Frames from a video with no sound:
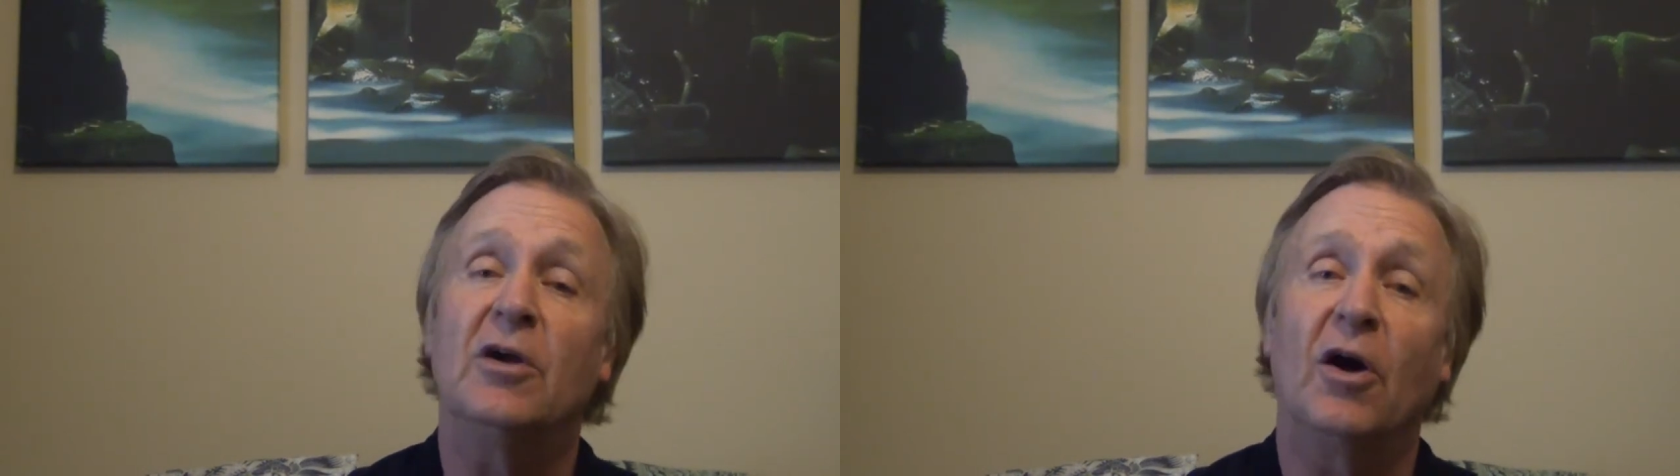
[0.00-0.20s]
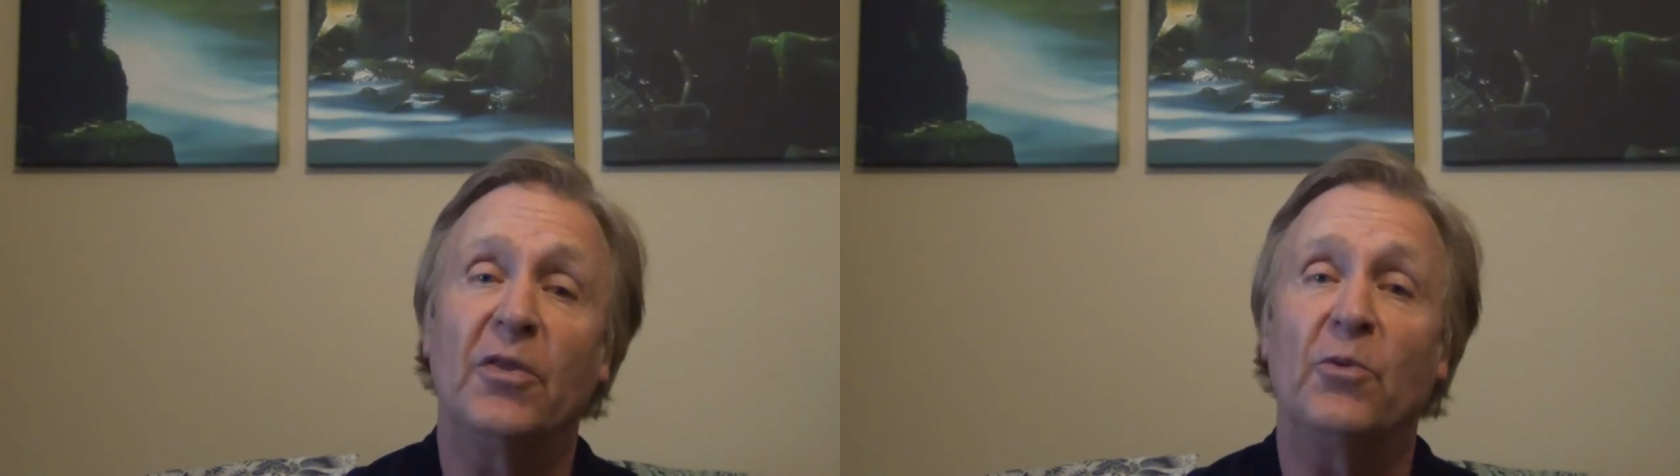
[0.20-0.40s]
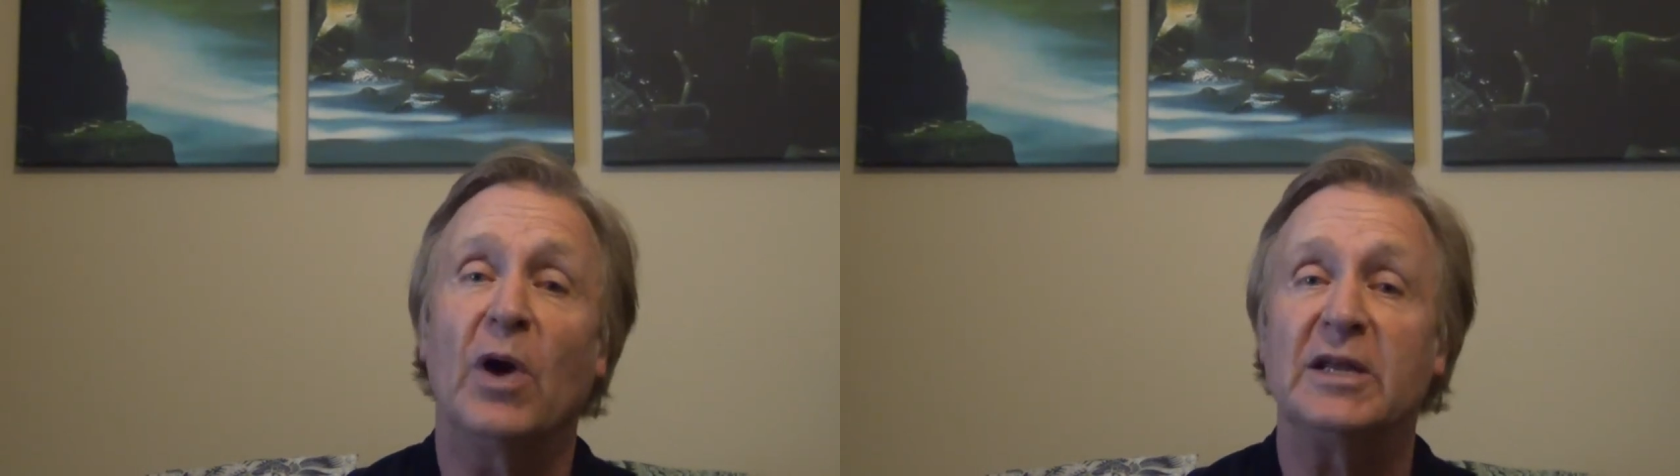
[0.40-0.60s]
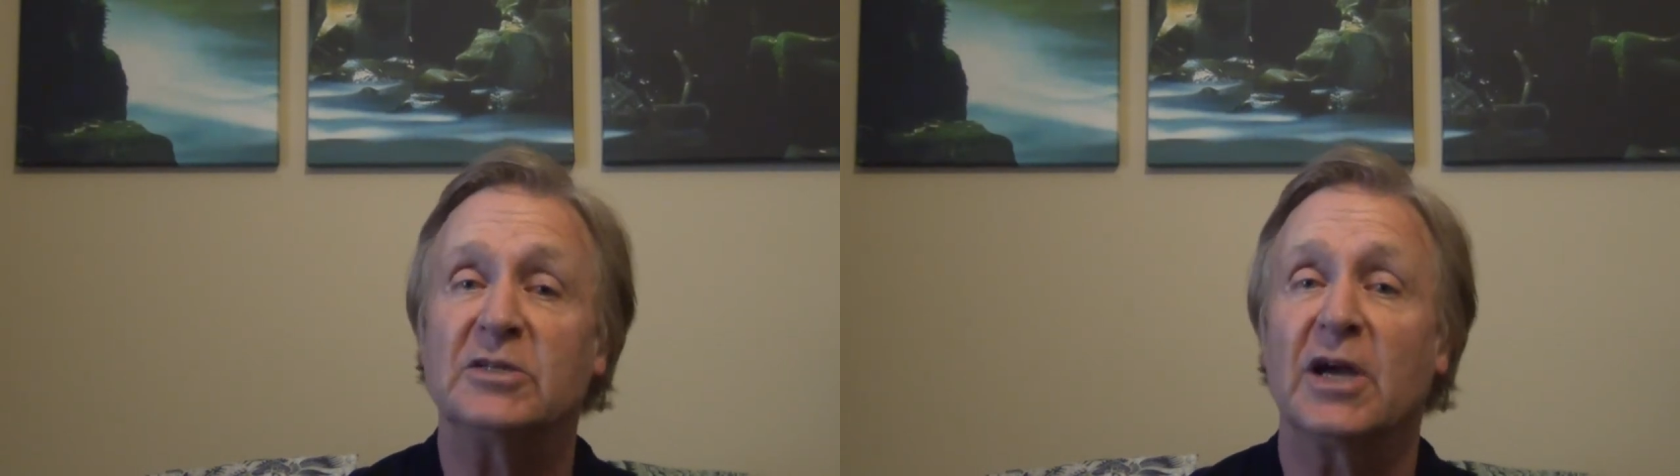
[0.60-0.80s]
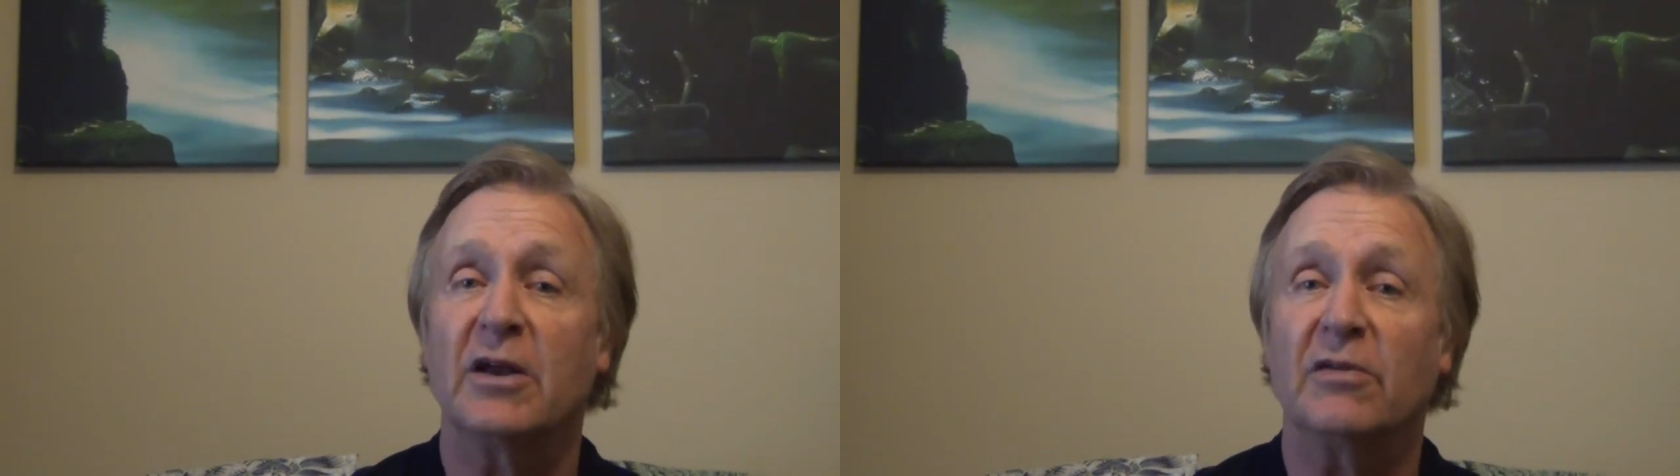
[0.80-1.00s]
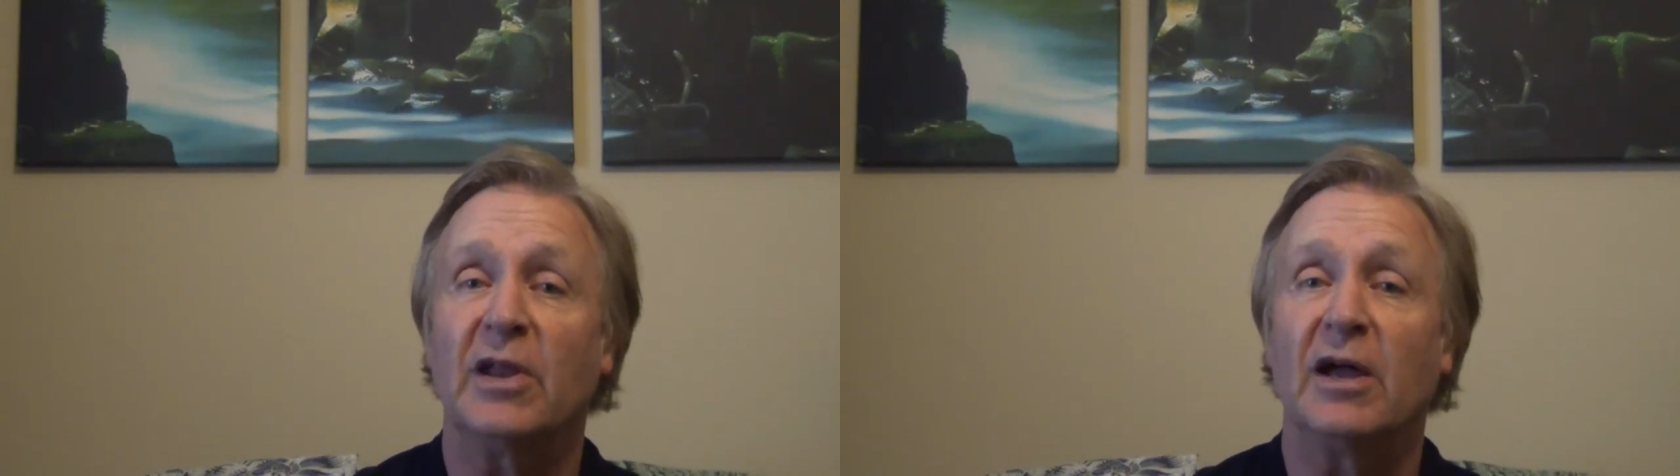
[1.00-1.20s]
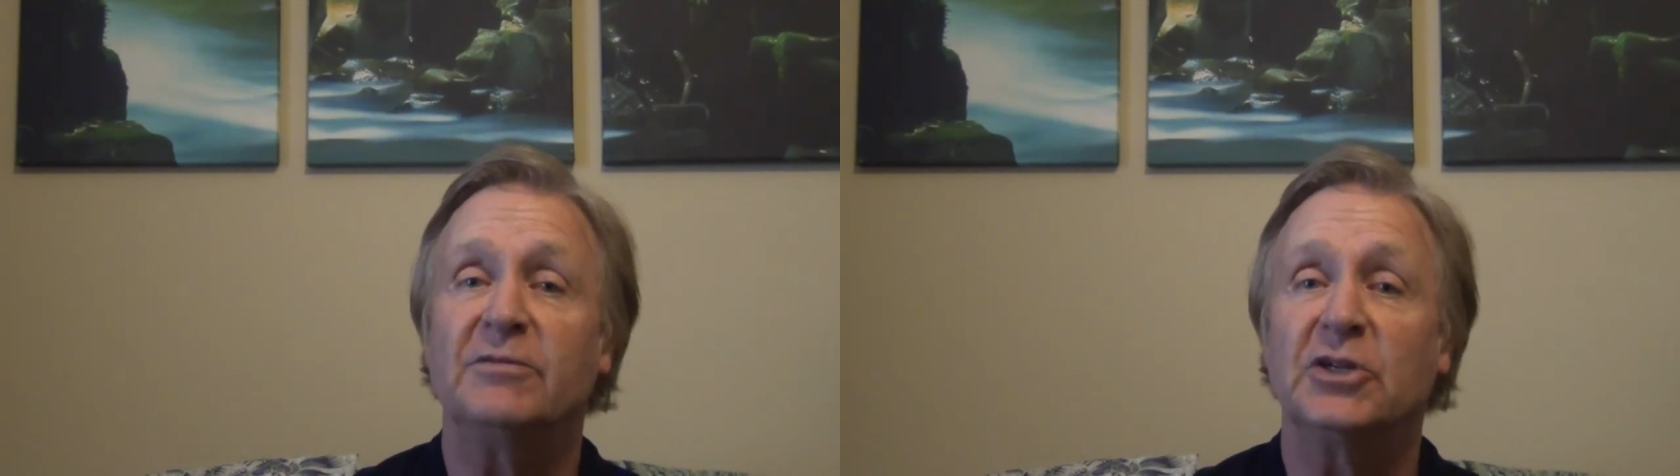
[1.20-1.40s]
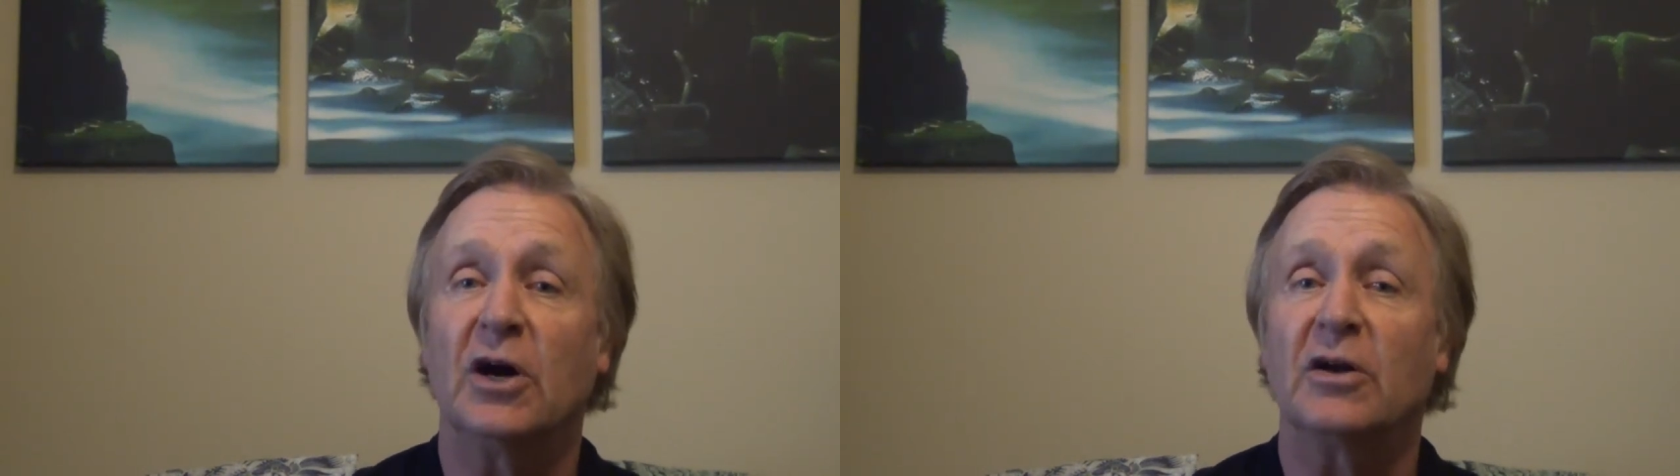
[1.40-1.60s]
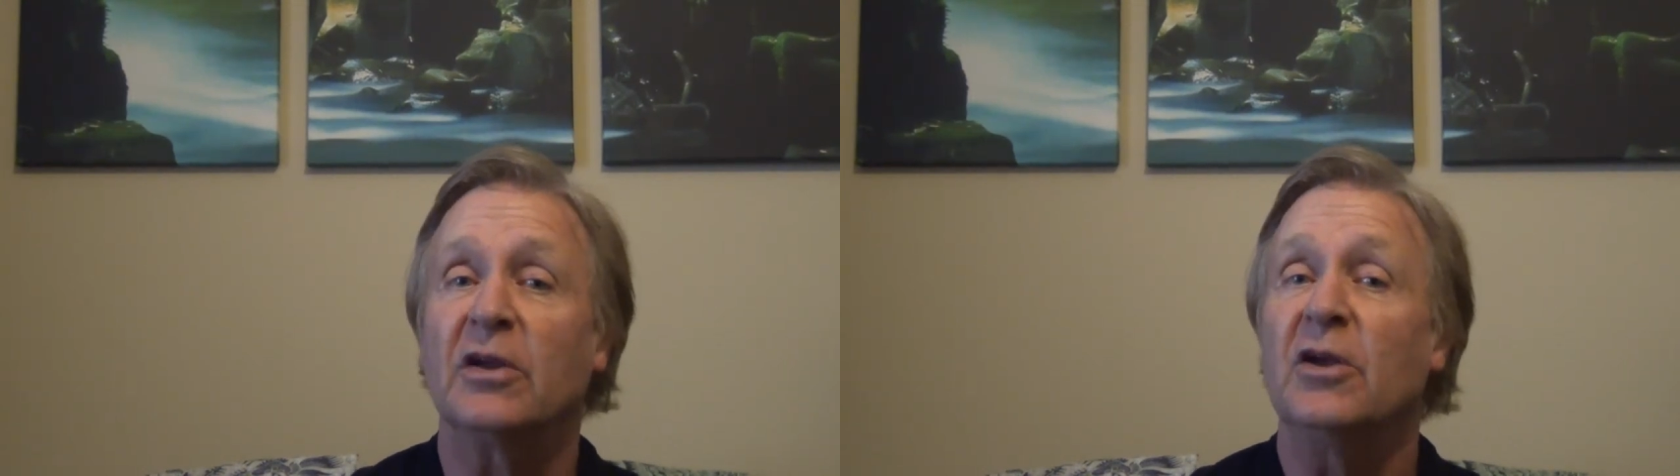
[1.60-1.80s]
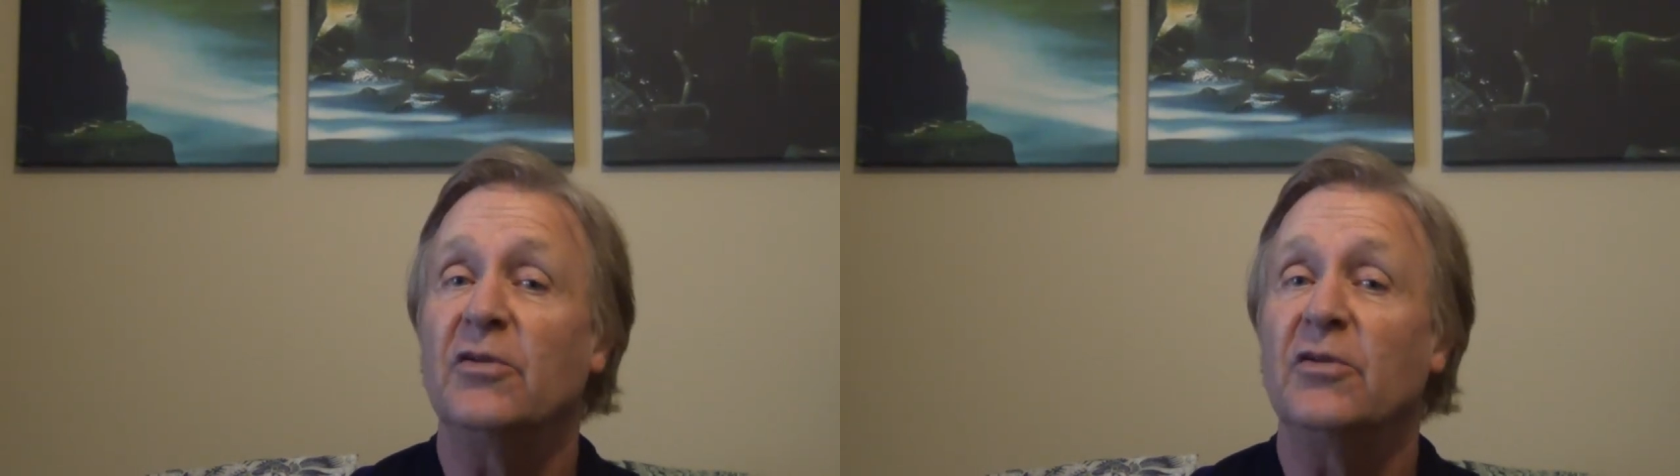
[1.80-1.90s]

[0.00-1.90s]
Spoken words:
on the right side of the life chart